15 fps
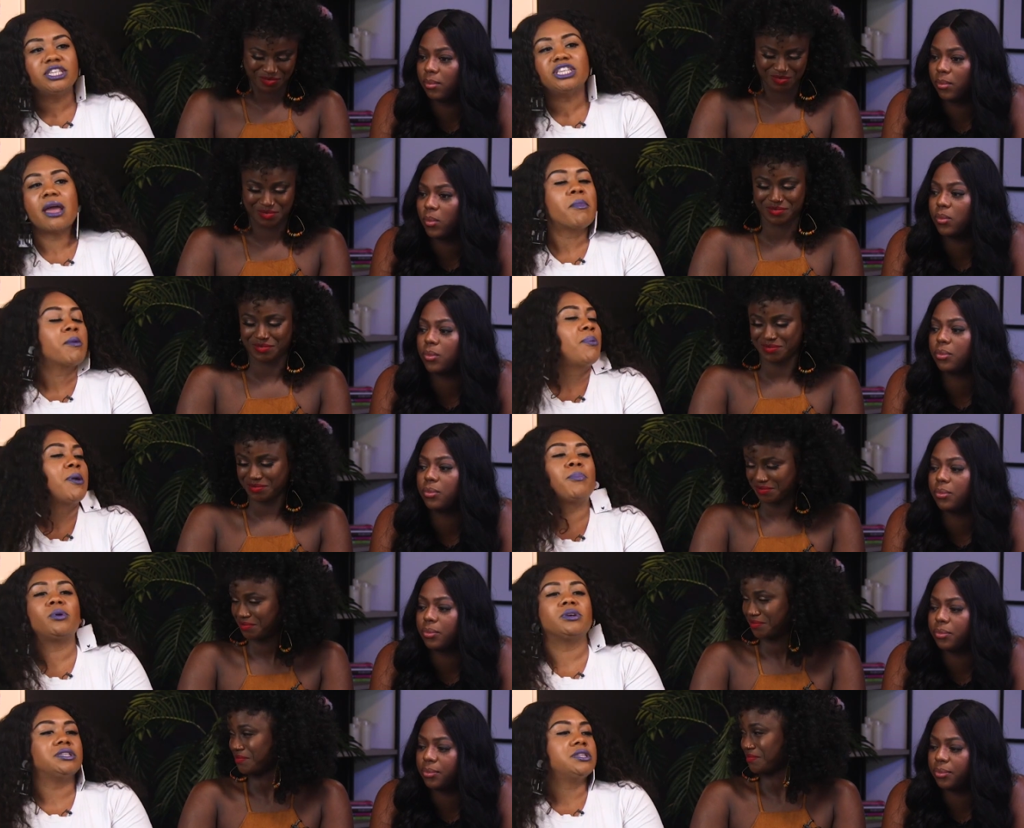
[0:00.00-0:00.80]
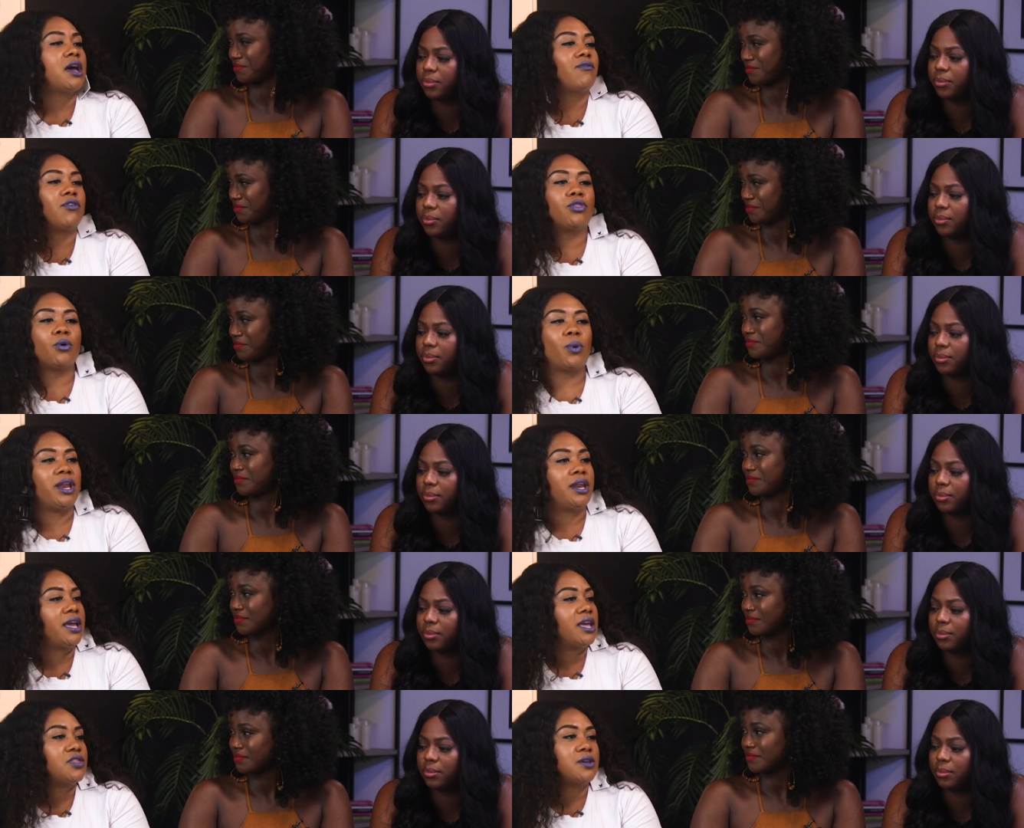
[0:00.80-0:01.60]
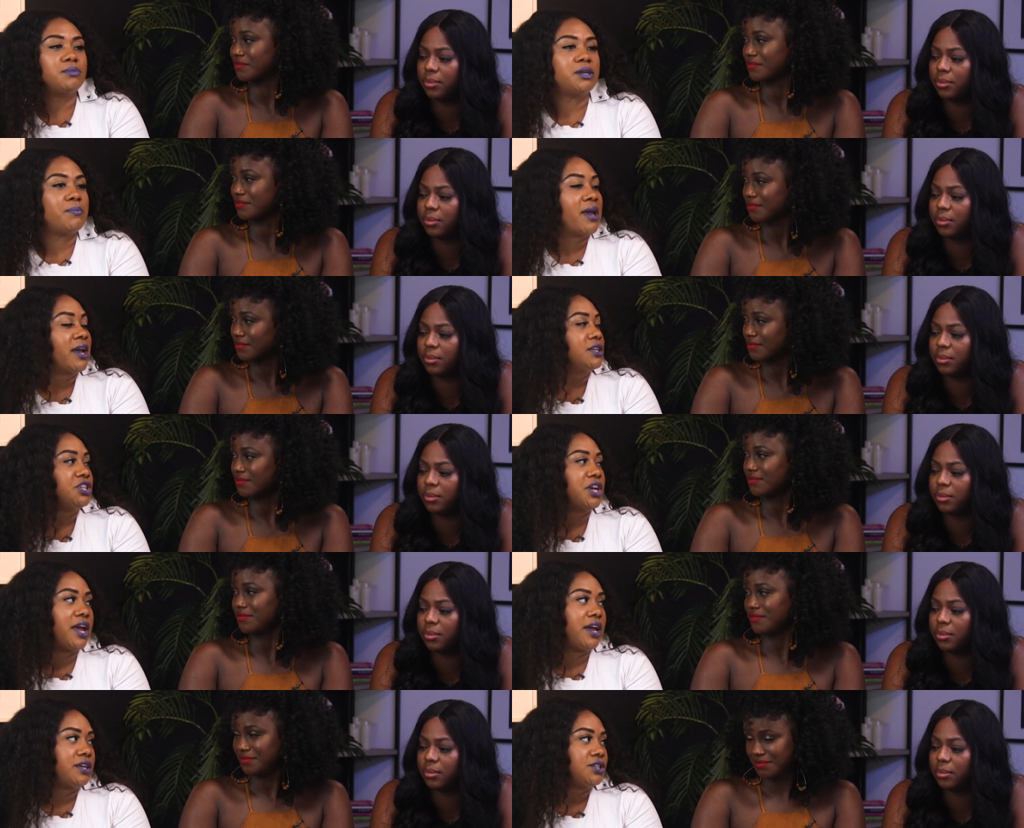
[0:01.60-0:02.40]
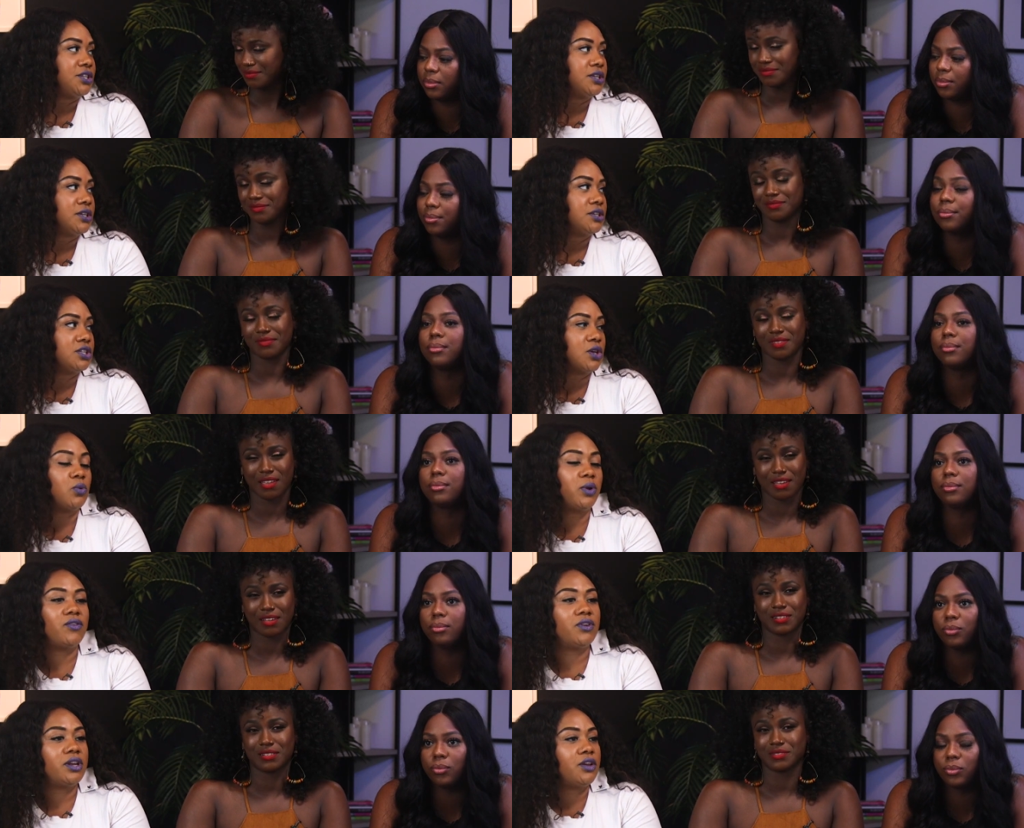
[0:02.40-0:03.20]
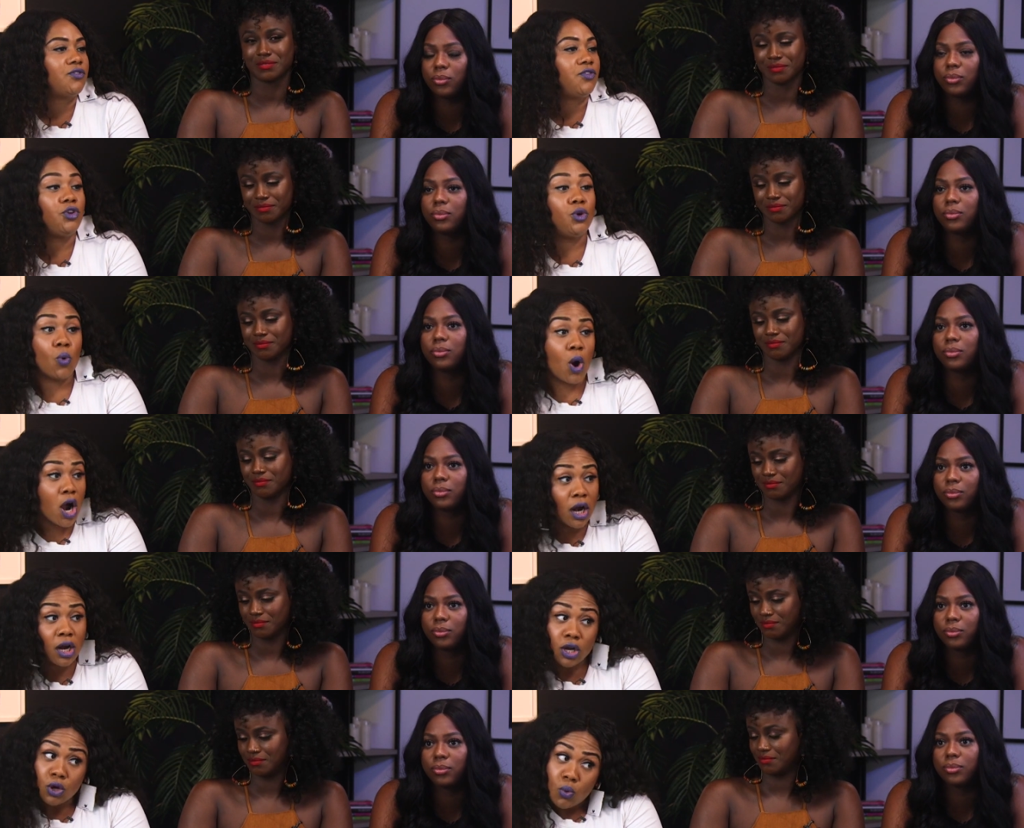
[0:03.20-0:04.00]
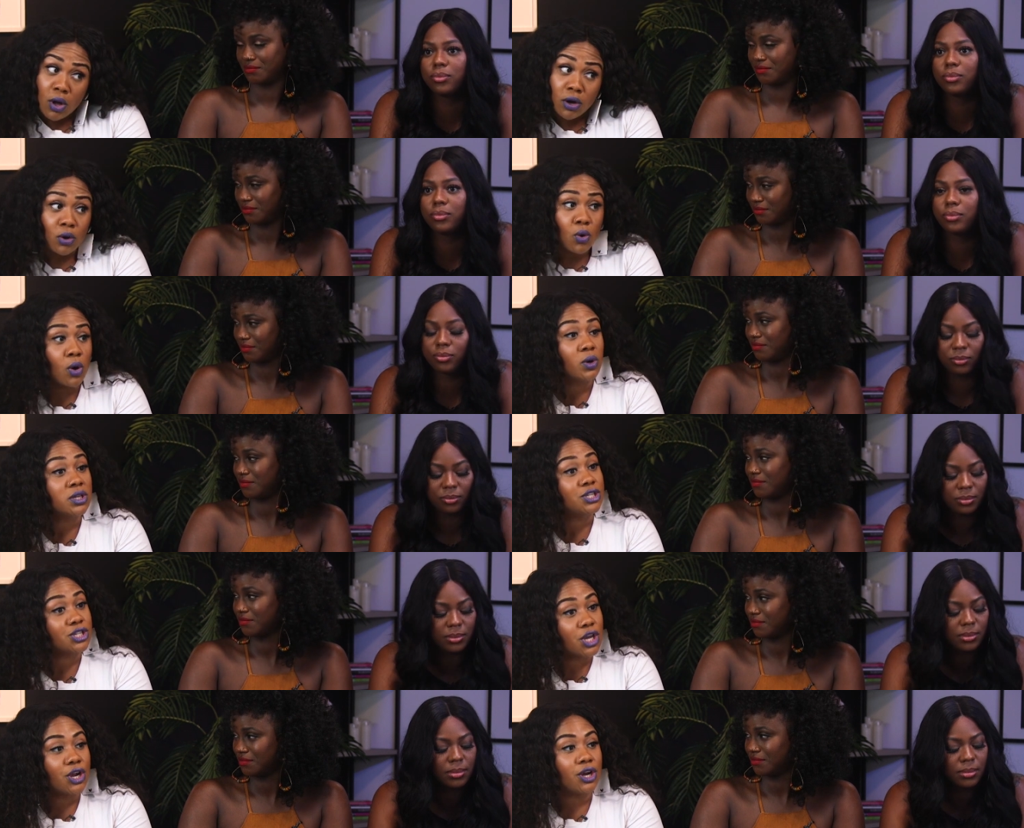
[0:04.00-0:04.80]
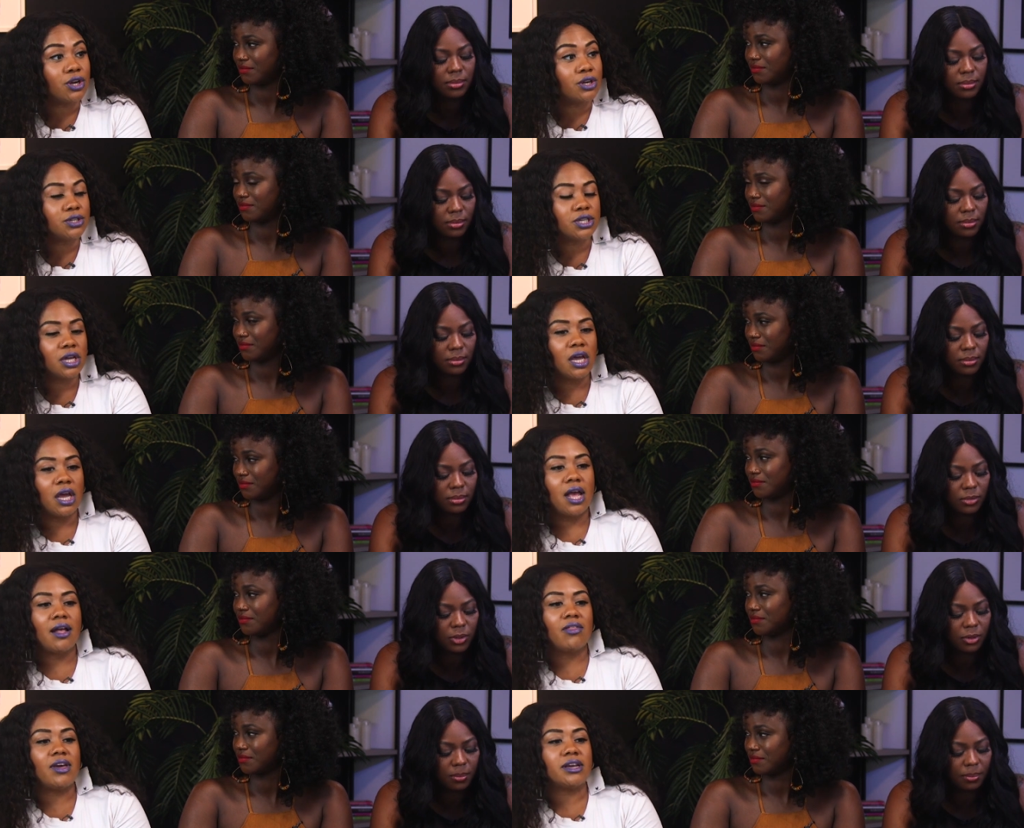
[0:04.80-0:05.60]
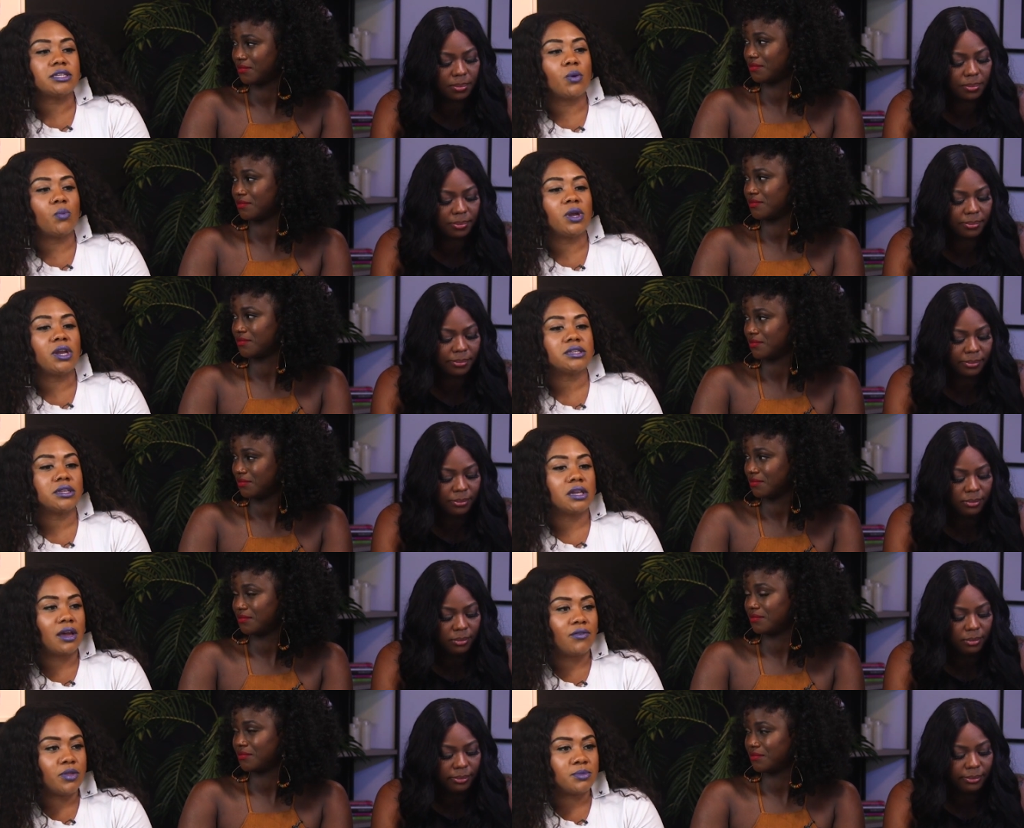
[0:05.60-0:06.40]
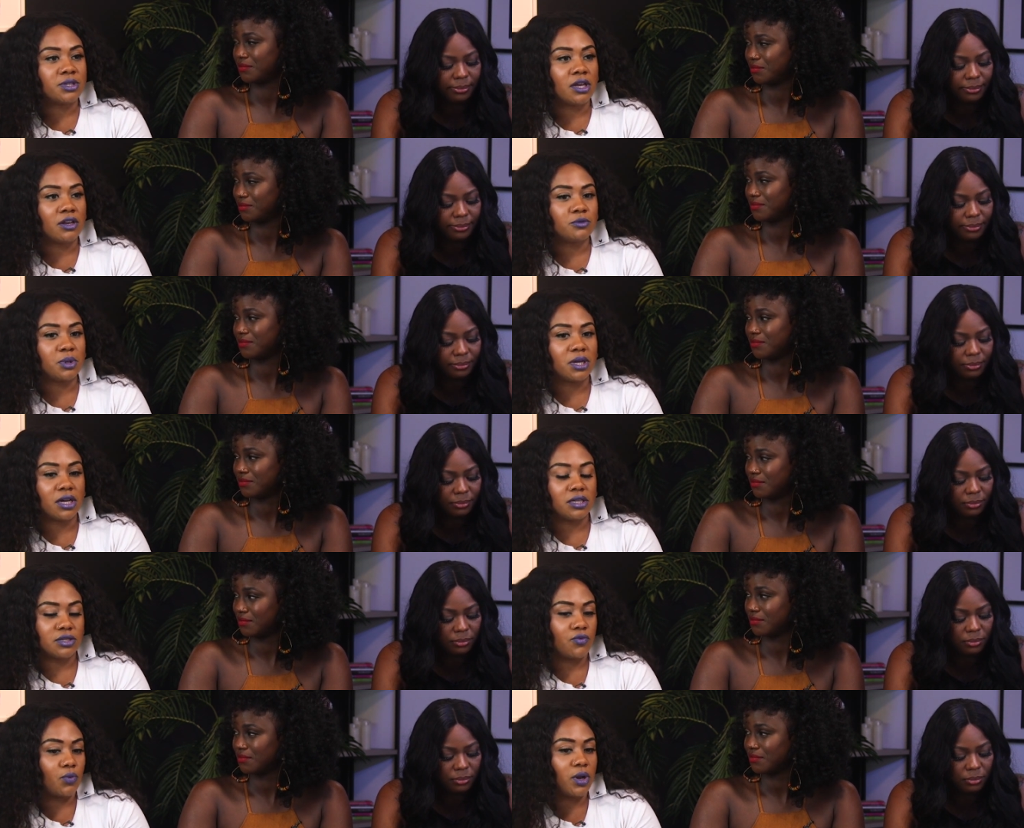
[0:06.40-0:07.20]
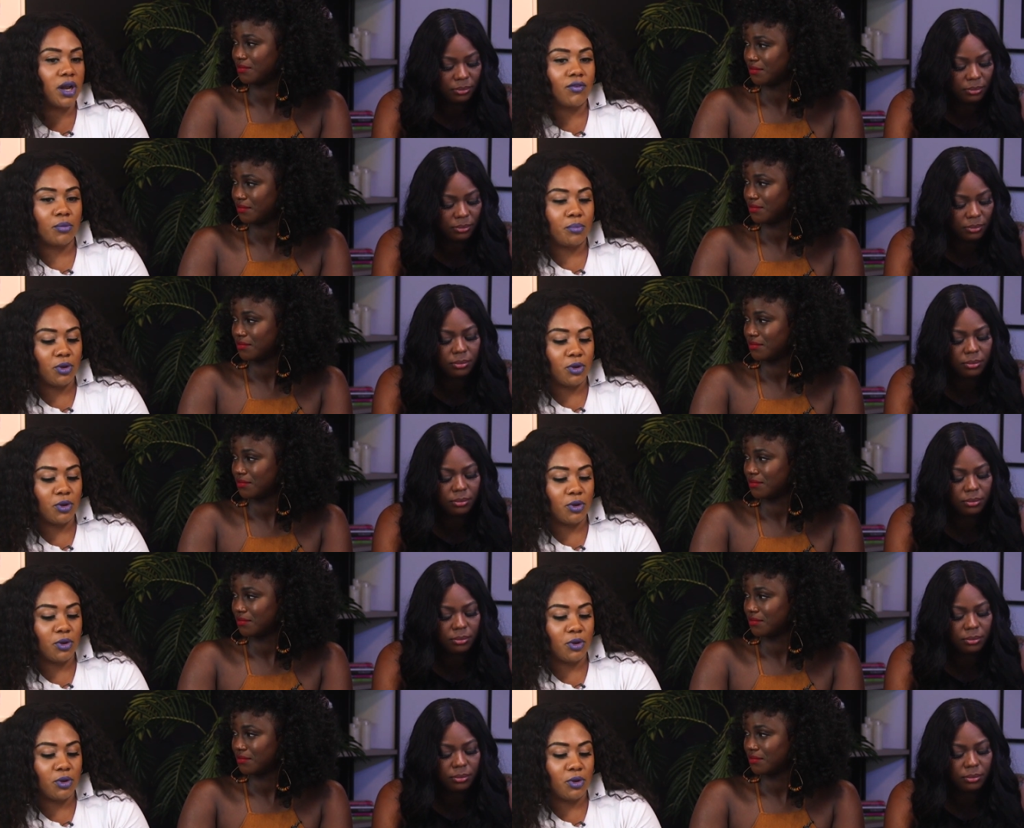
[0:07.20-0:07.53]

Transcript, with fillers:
Speaker 1: shaming people is never the way to get them to make a change. So even if you are, quote unquote, concerned that someone doesn't love themselves because of whatever